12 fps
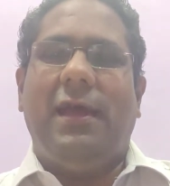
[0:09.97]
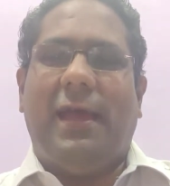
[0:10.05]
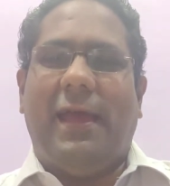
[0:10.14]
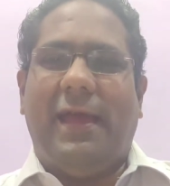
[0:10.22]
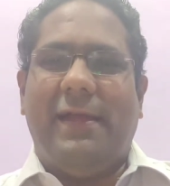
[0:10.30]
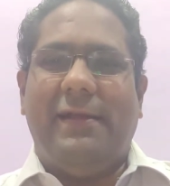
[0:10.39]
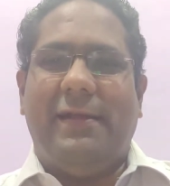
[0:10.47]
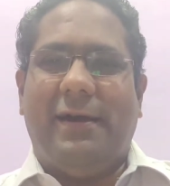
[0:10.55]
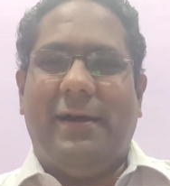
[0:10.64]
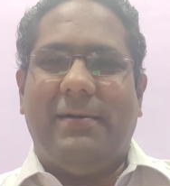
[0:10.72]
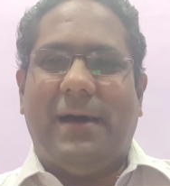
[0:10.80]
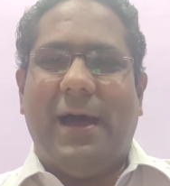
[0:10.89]
And
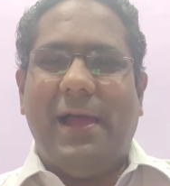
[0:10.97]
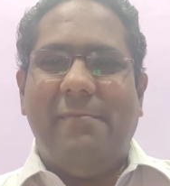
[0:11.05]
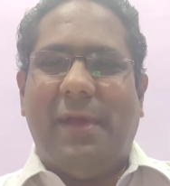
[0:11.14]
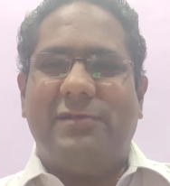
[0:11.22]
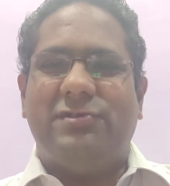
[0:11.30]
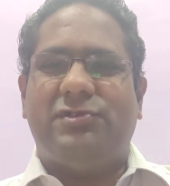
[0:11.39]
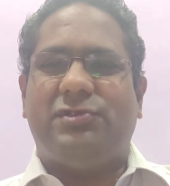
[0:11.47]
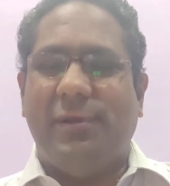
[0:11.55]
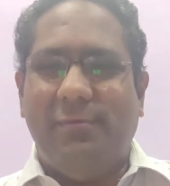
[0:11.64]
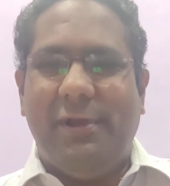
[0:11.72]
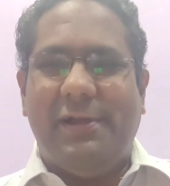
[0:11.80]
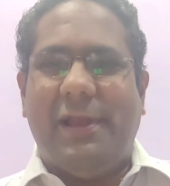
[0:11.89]
I am
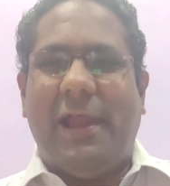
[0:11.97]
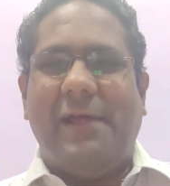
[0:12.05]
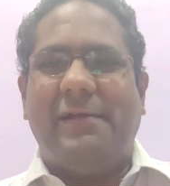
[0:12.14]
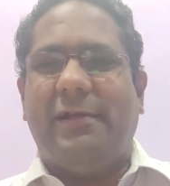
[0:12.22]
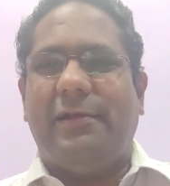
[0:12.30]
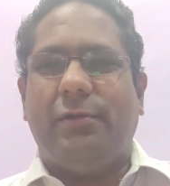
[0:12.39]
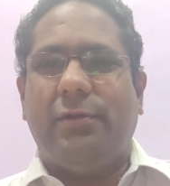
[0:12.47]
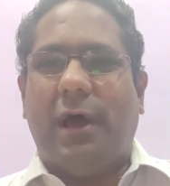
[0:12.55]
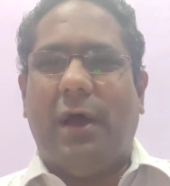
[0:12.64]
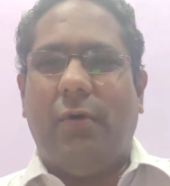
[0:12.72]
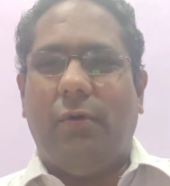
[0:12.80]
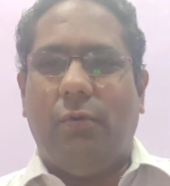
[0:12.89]
extremely delighted to
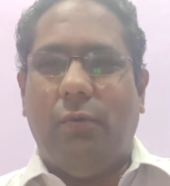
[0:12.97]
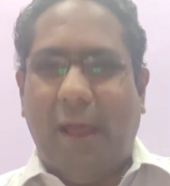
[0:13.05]
now